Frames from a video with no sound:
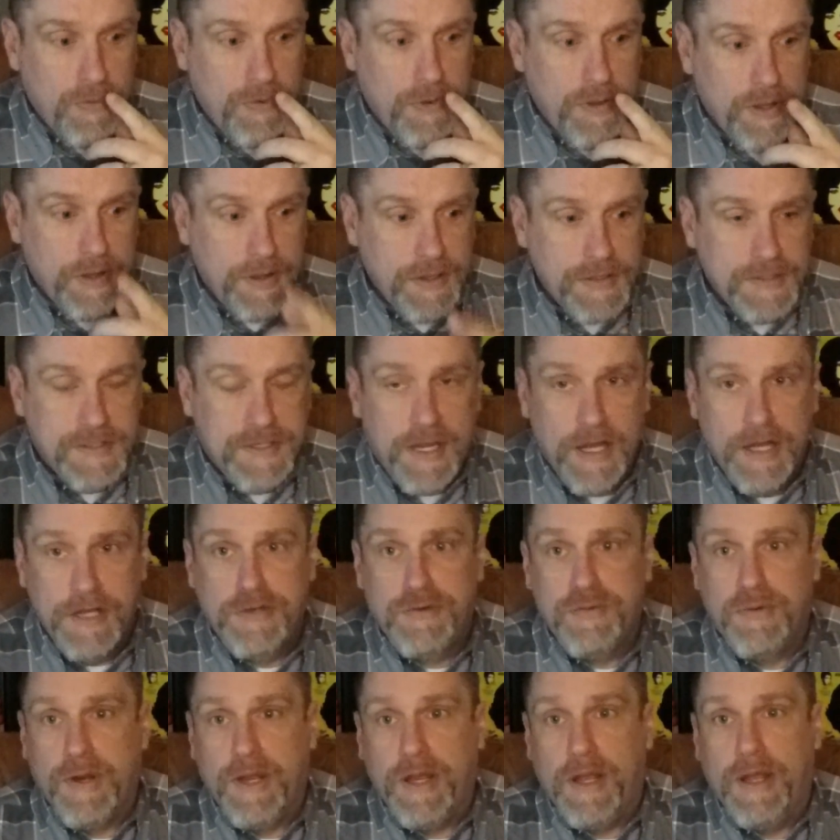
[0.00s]
in this
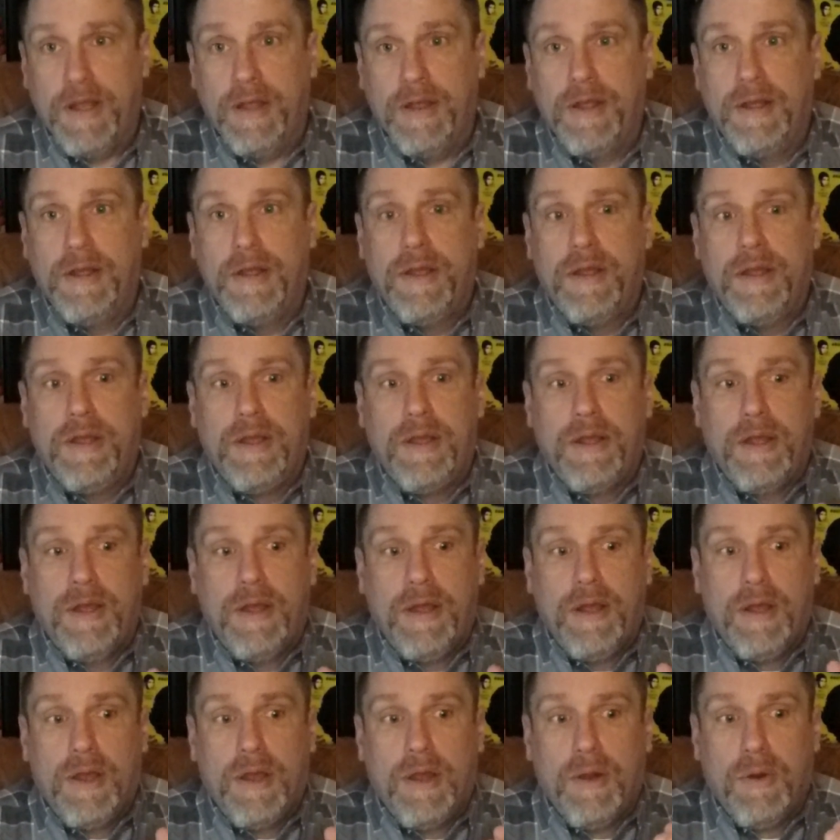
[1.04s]
country,
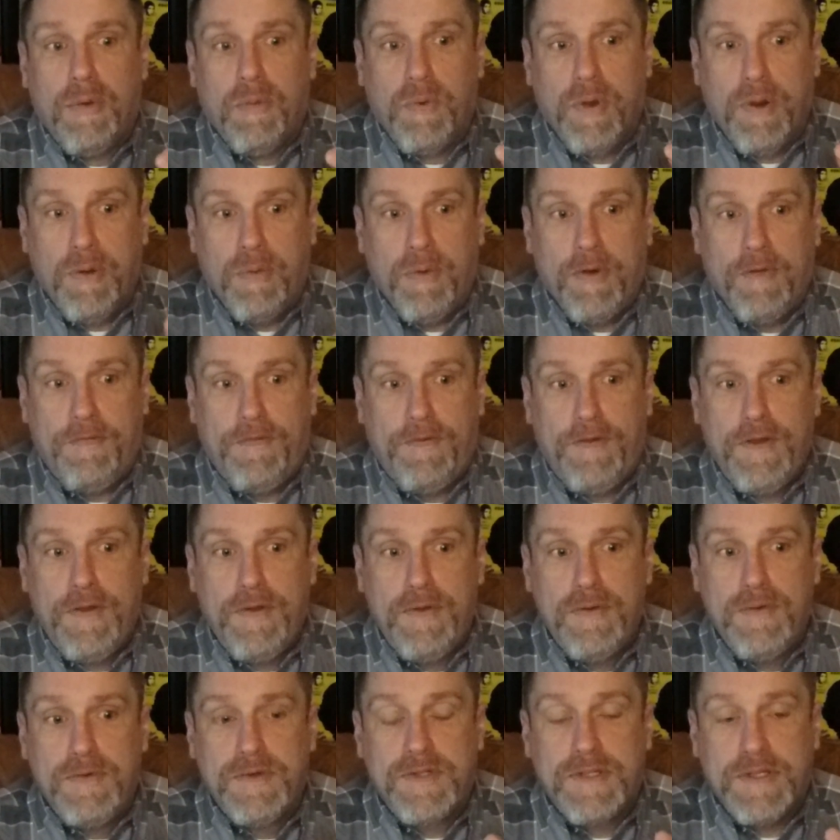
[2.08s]
we
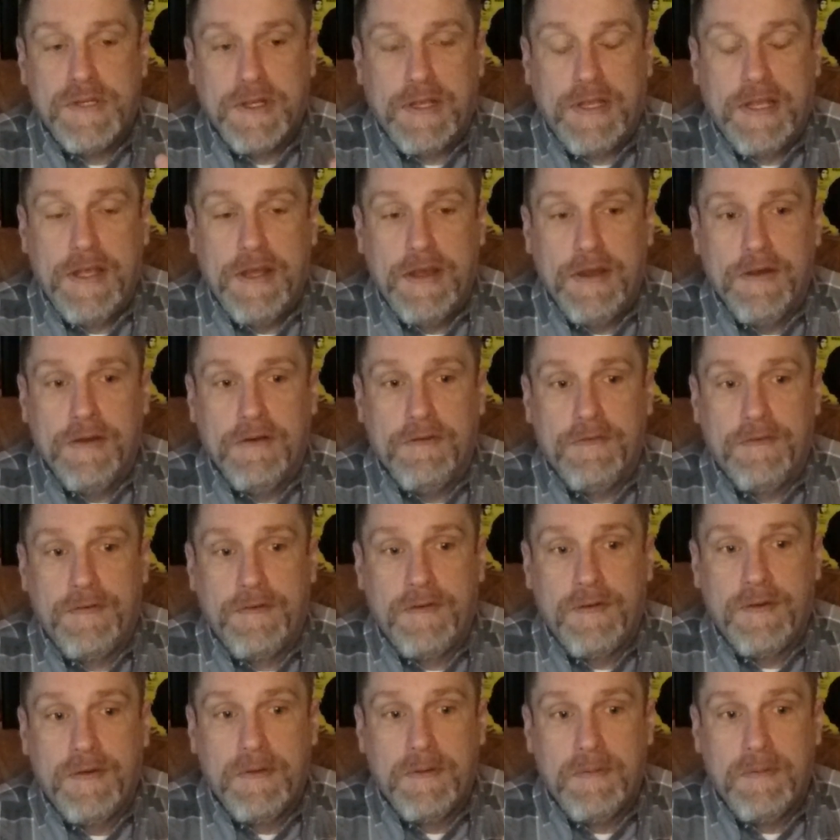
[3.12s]
refuse to give